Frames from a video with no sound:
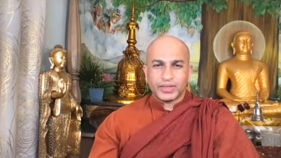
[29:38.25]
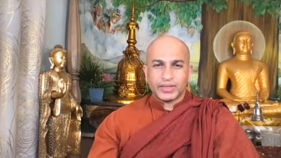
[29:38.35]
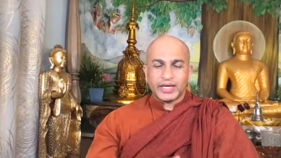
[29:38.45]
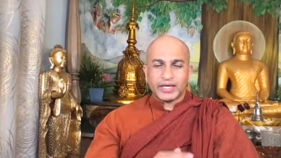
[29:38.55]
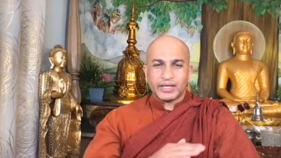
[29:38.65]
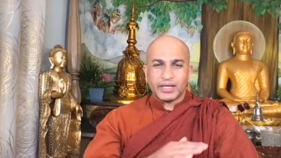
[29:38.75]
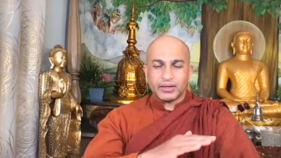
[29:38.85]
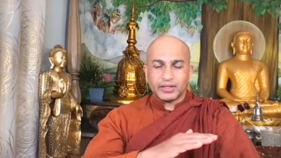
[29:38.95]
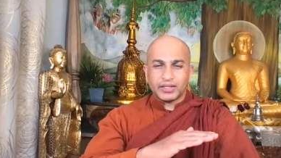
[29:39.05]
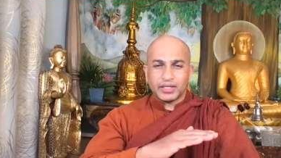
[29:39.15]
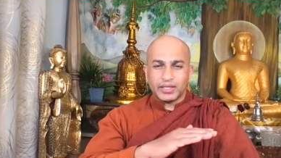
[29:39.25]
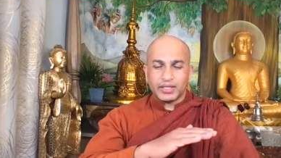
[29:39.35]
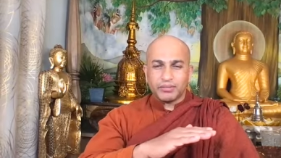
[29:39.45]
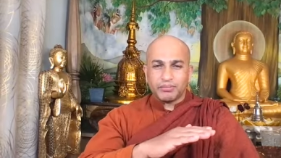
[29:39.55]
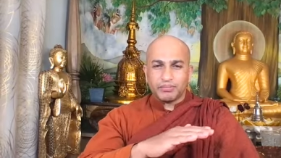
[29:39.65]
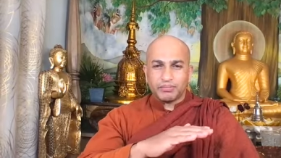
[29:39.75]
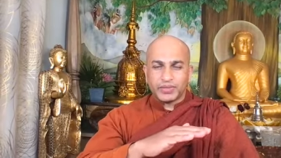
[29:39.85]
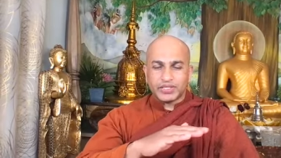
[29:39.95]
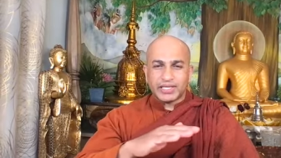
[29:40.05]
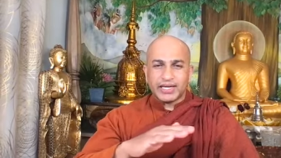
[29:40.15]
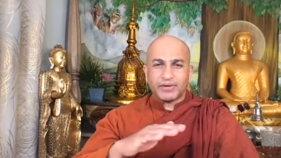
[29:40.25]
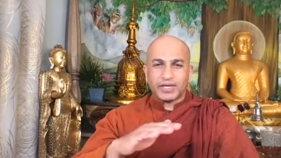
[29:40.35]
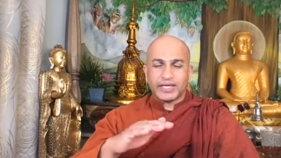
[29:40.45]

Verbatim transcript: That uh, the, in the first level,